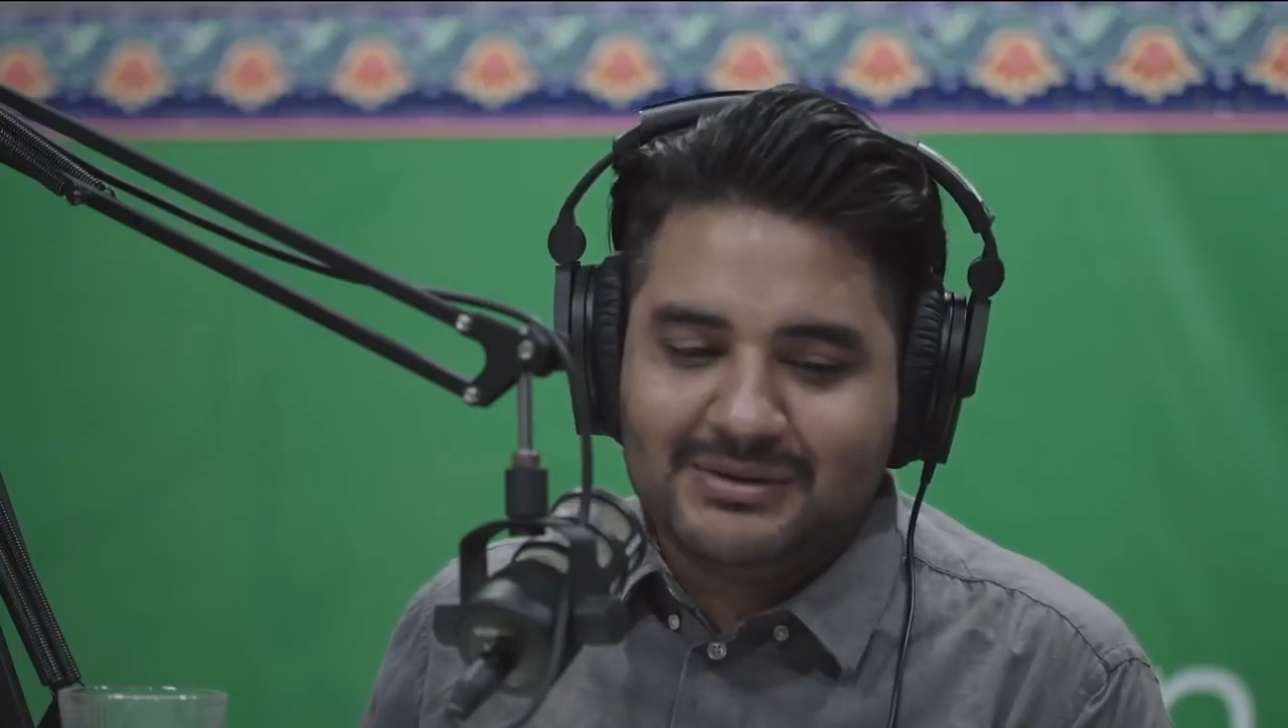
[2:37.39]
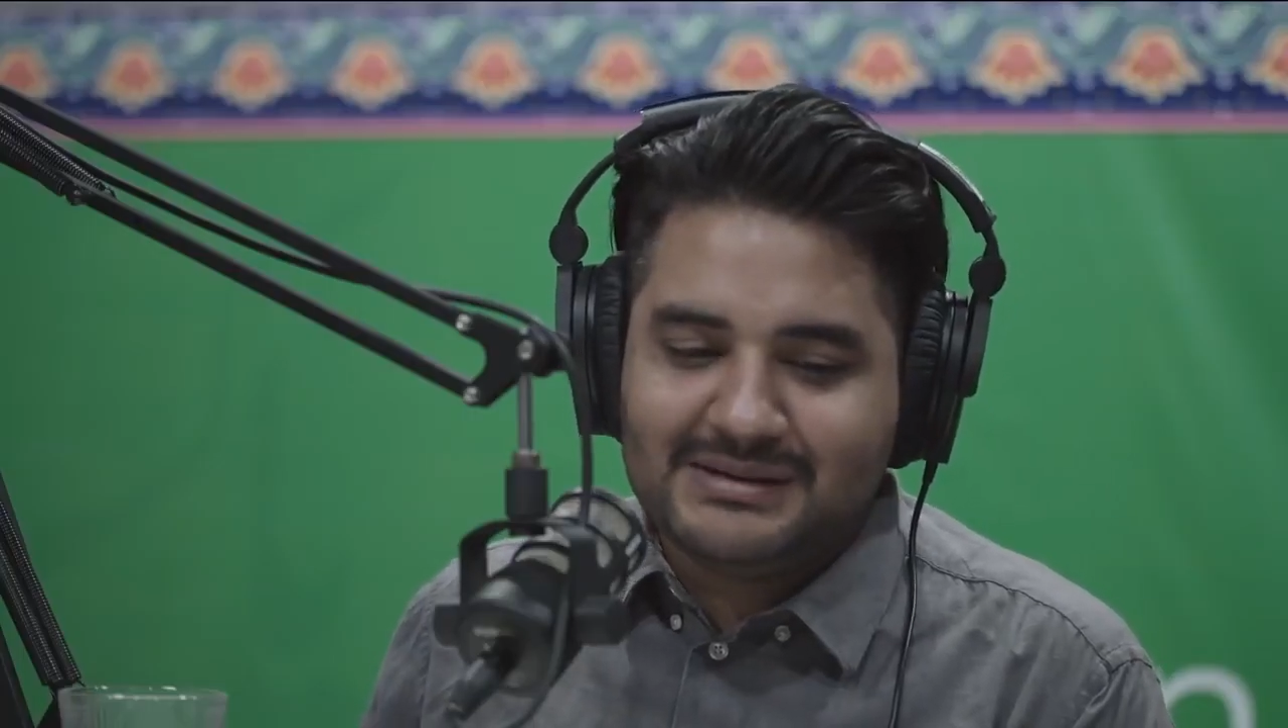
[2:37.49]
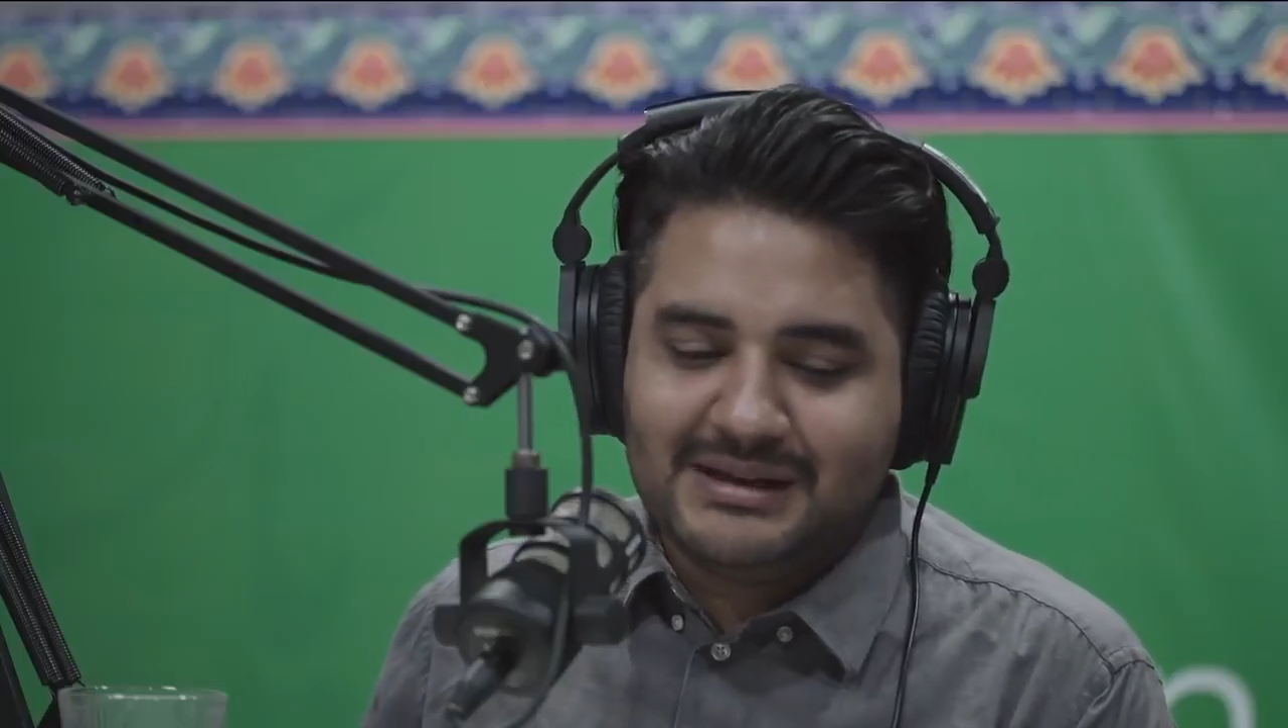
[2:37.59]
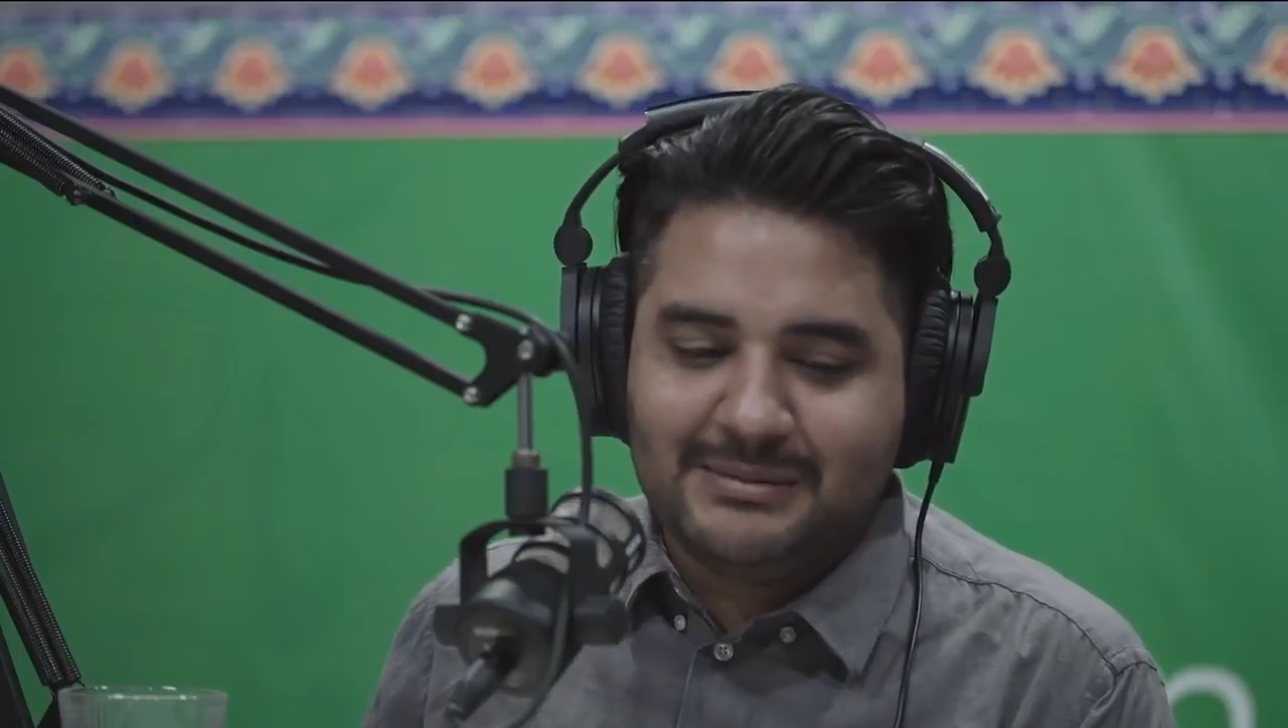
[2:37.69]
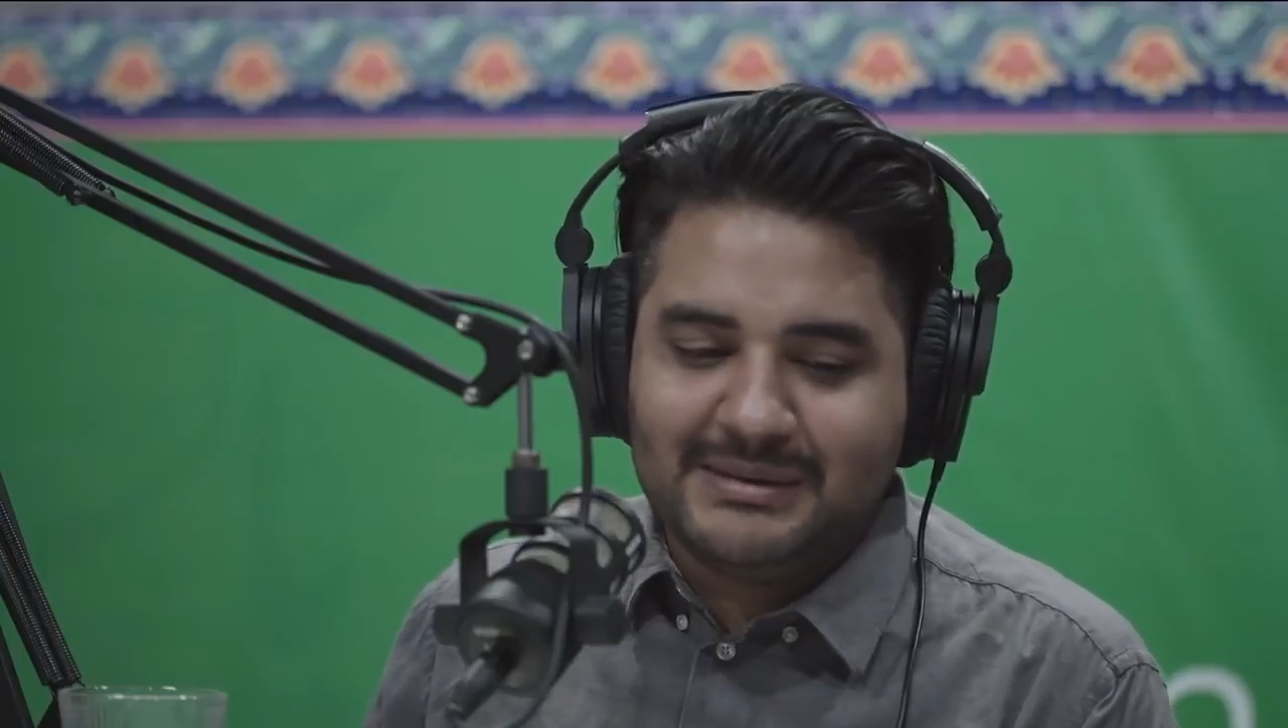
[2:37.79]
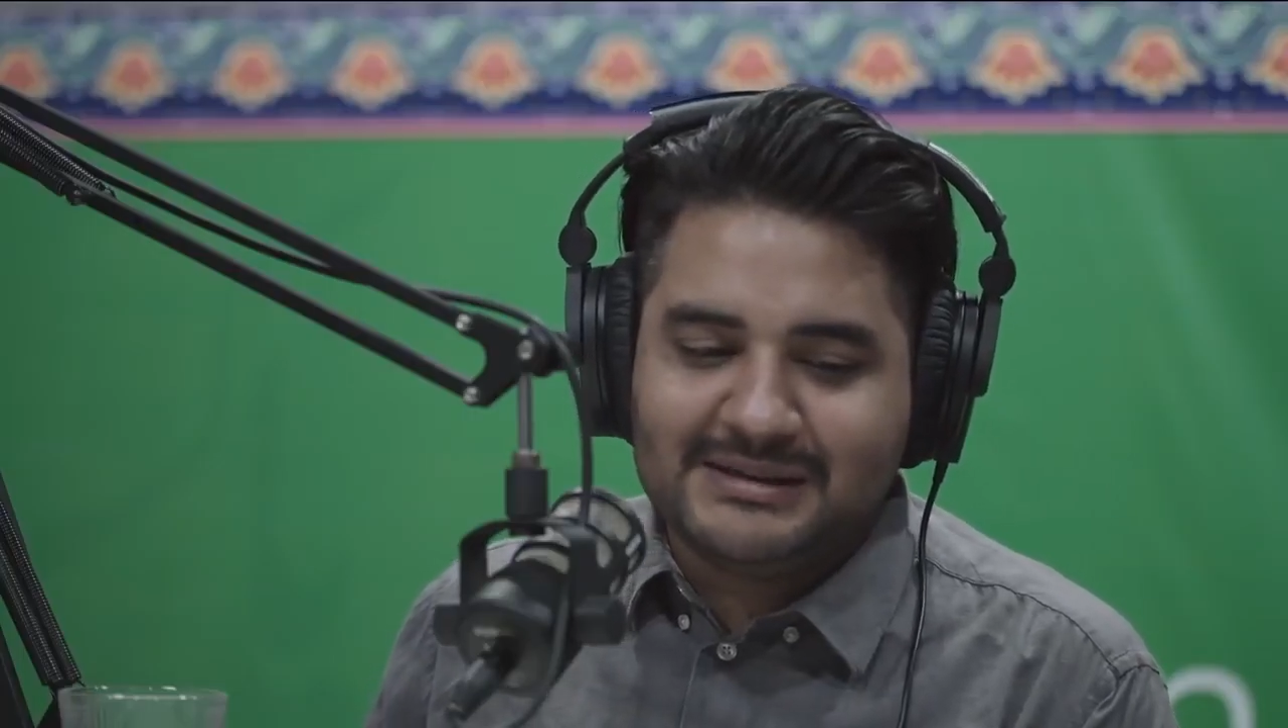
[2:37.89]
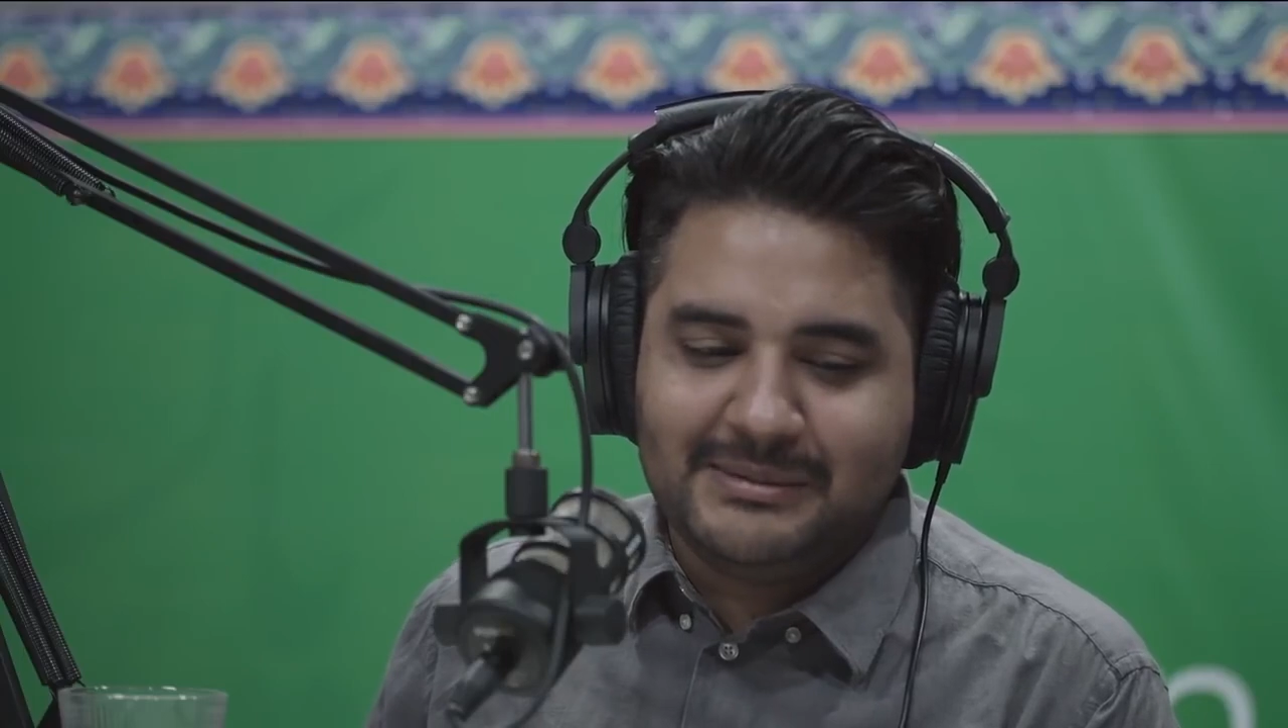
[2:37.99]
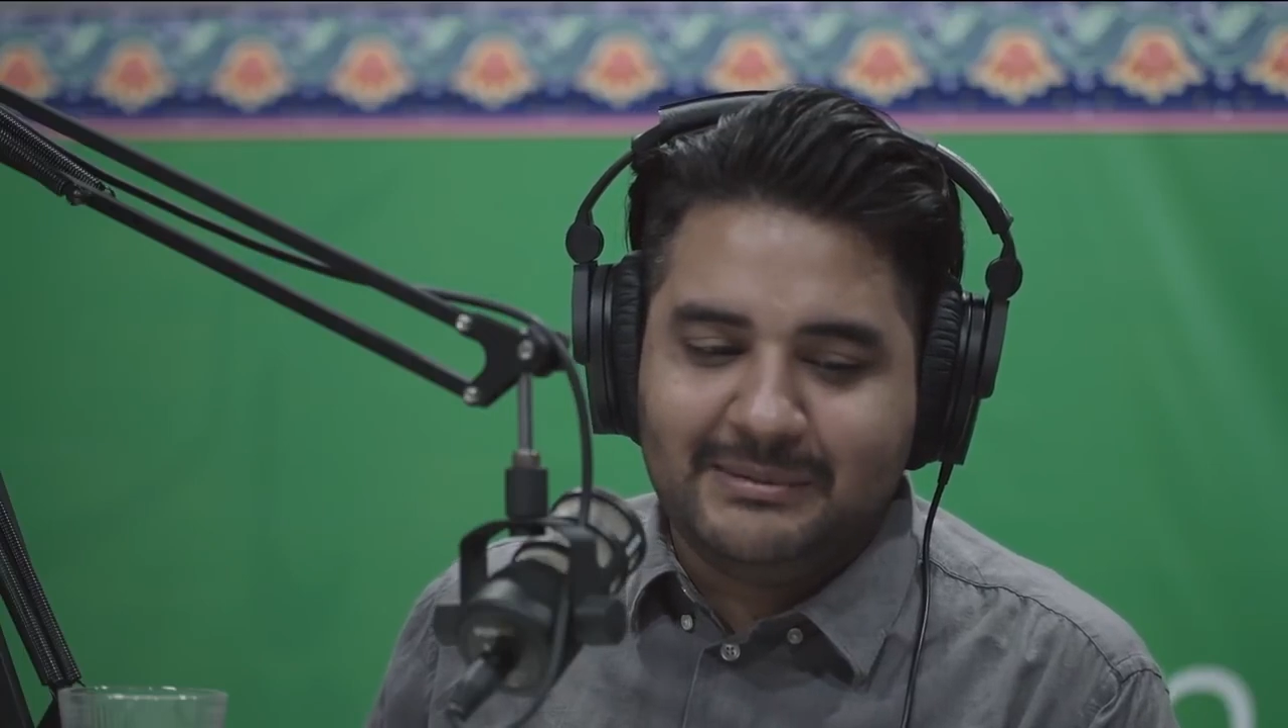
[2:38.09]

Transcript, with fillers: 2020